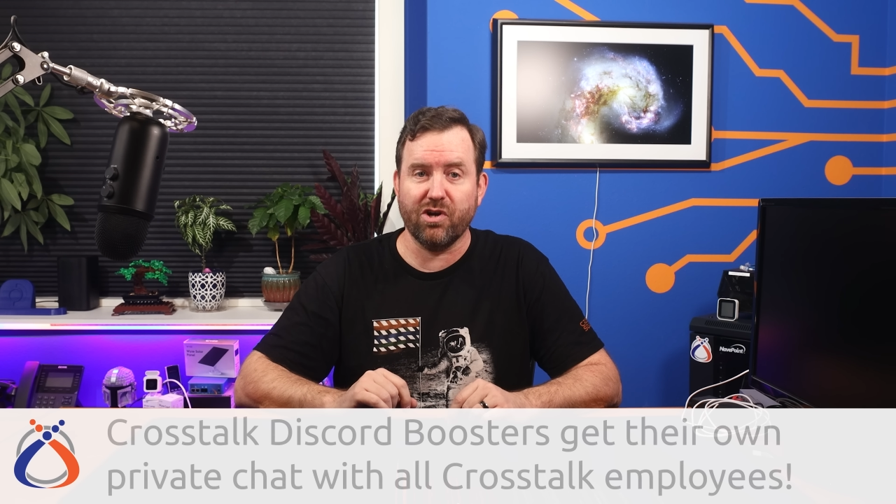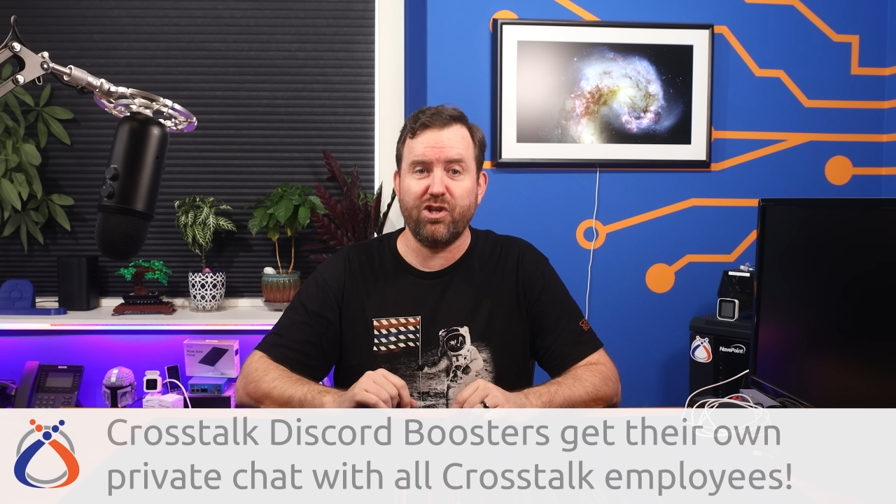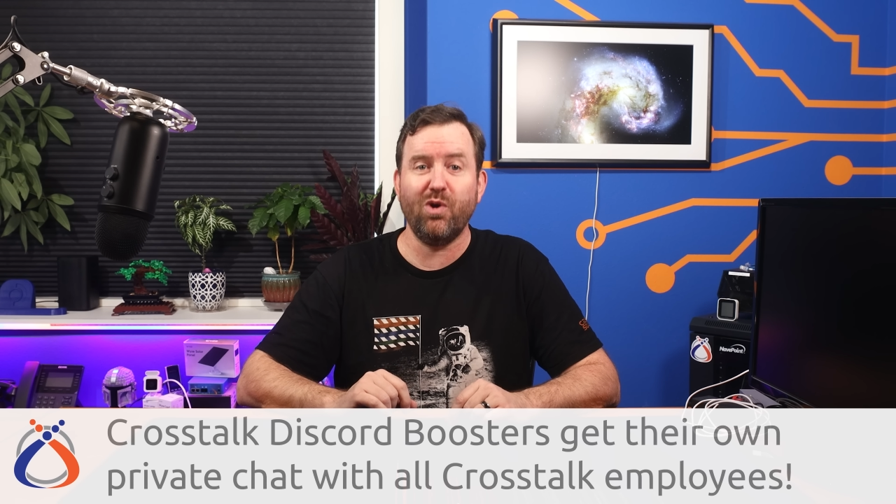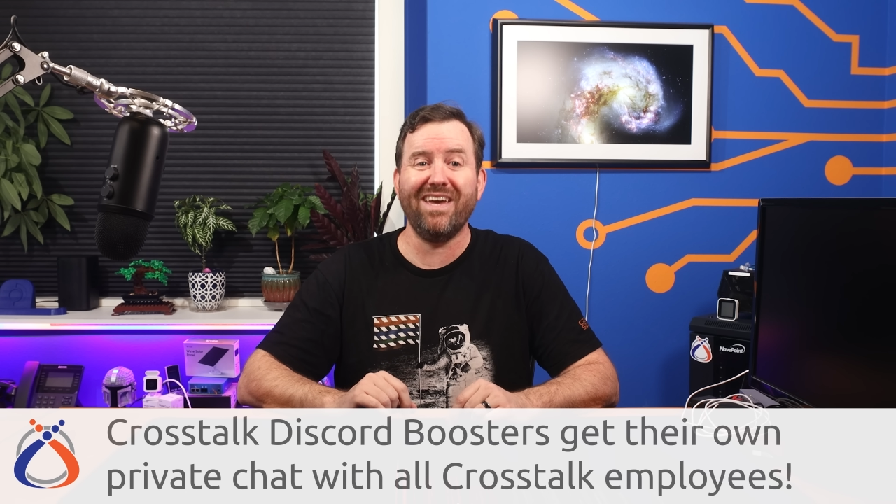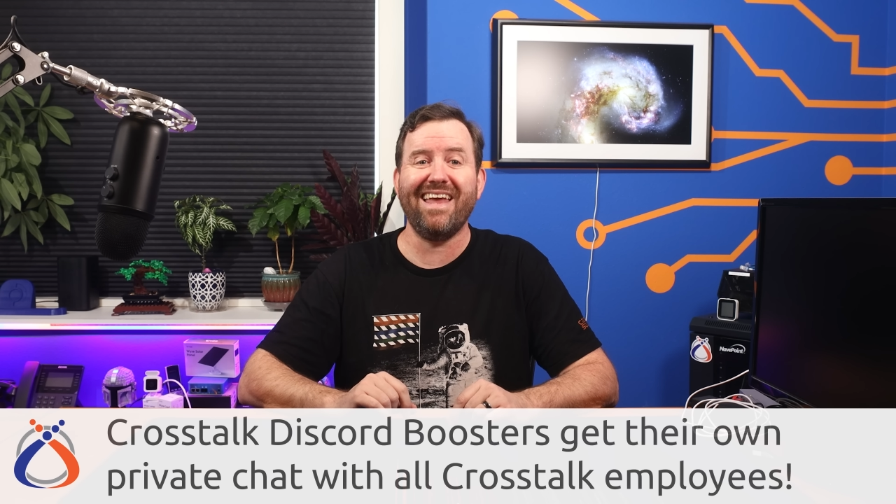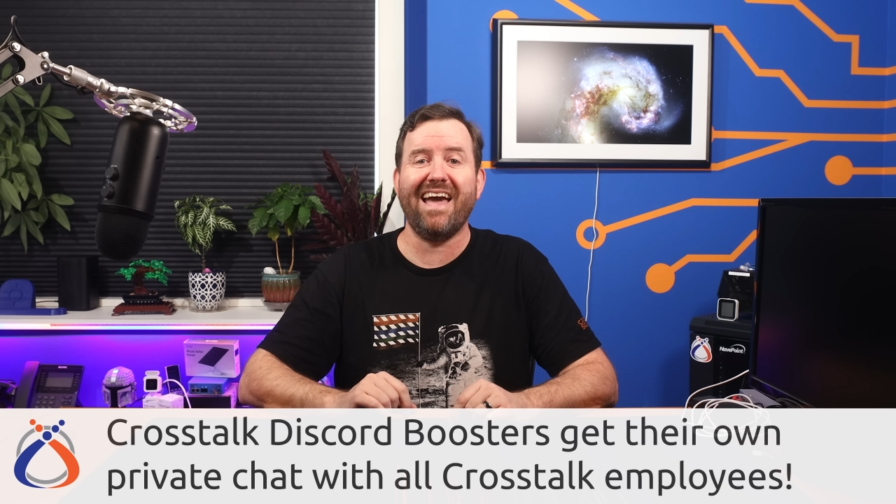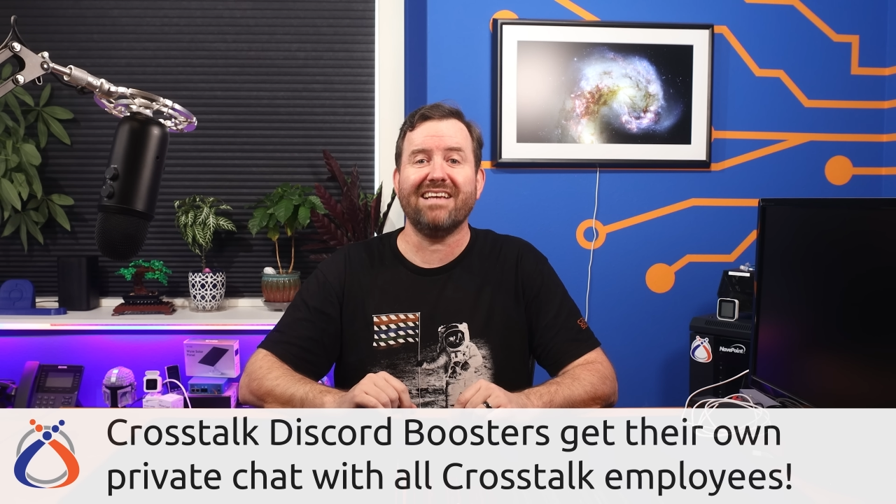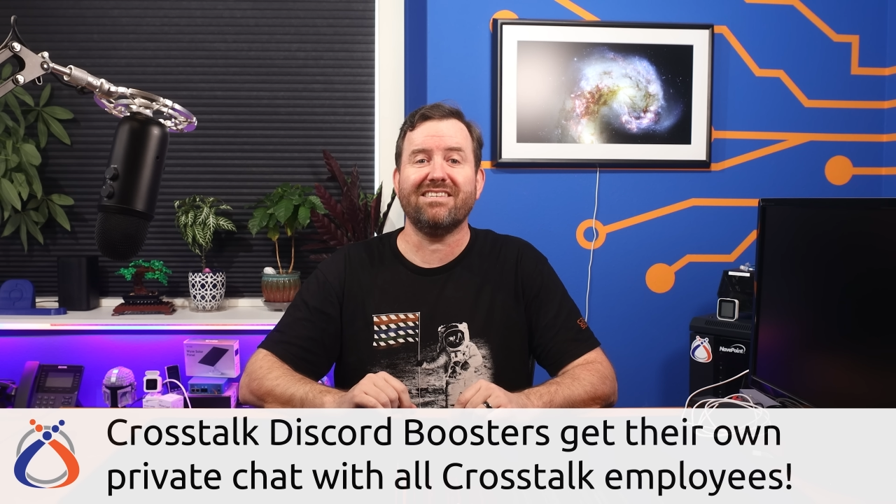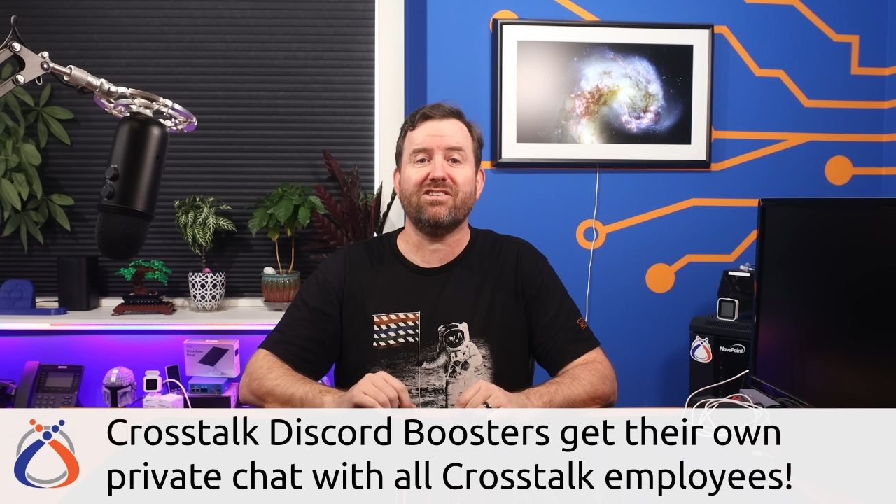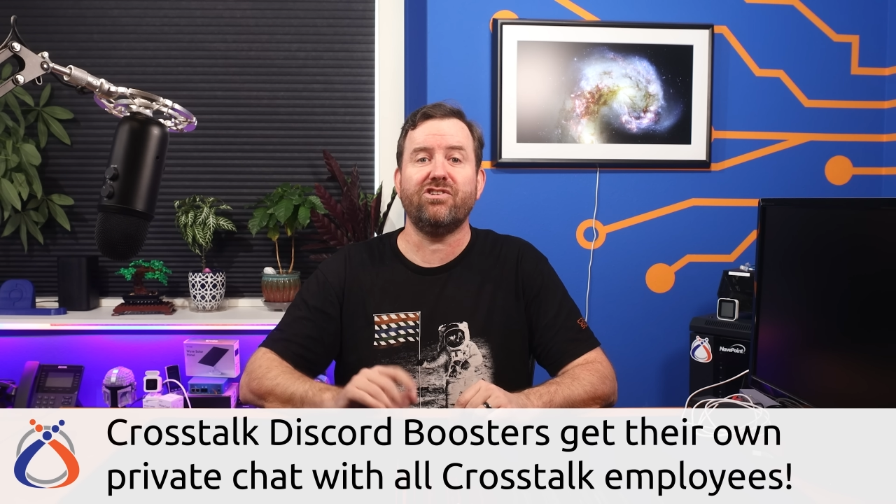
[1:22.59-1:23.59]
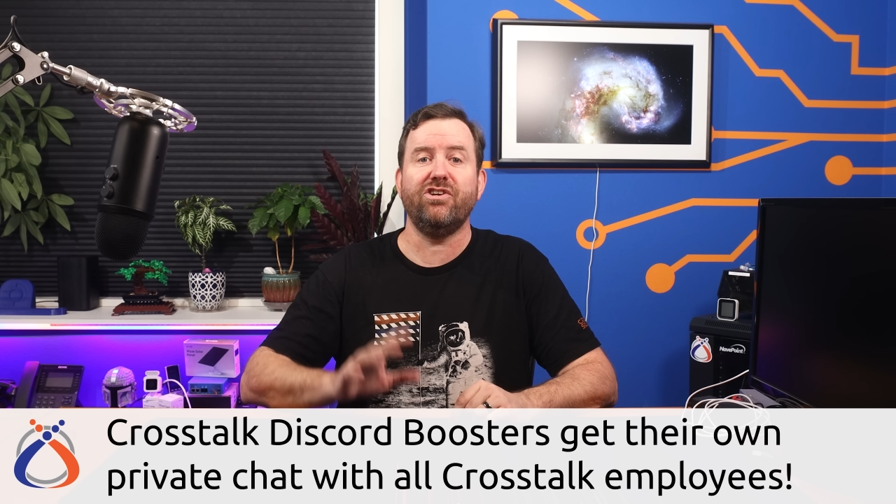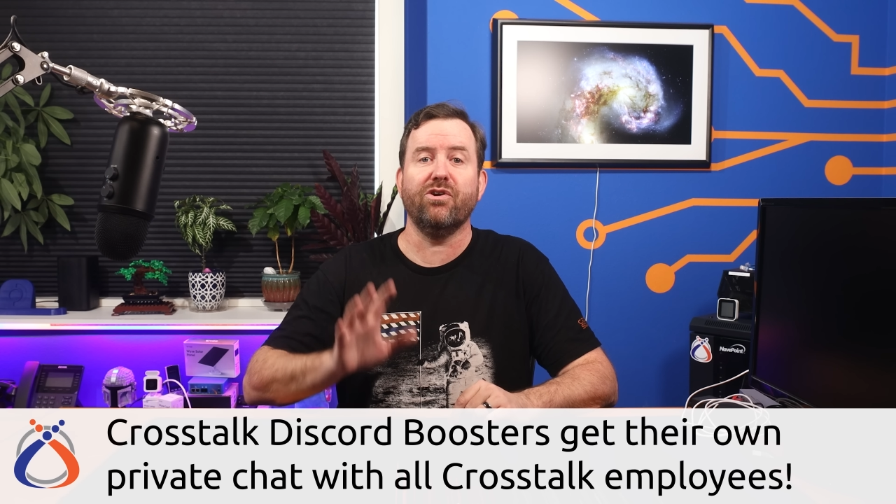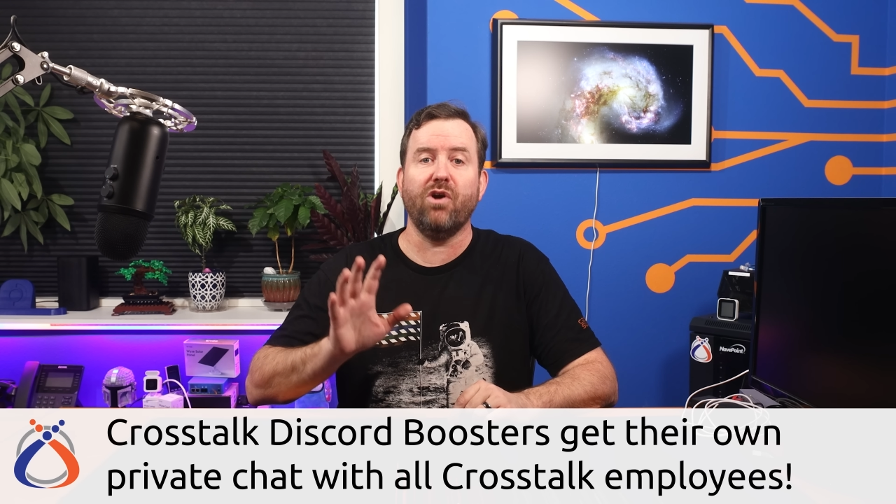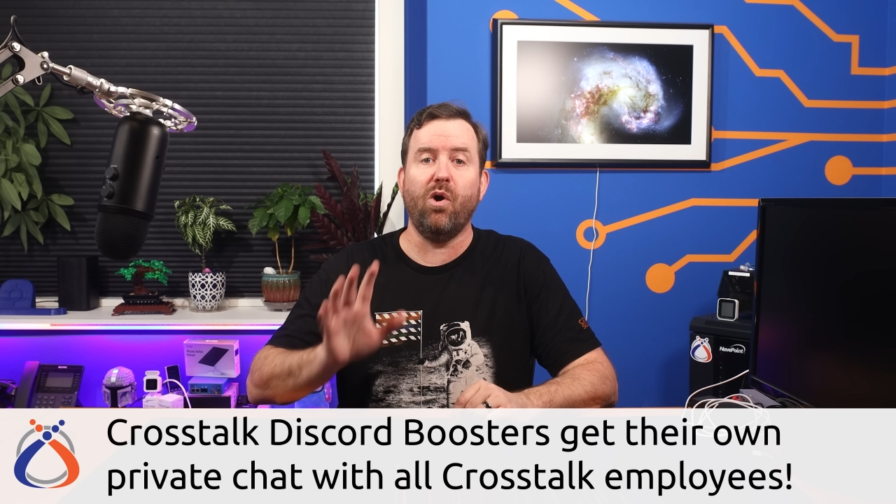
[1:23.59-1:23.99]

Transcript: you get access to your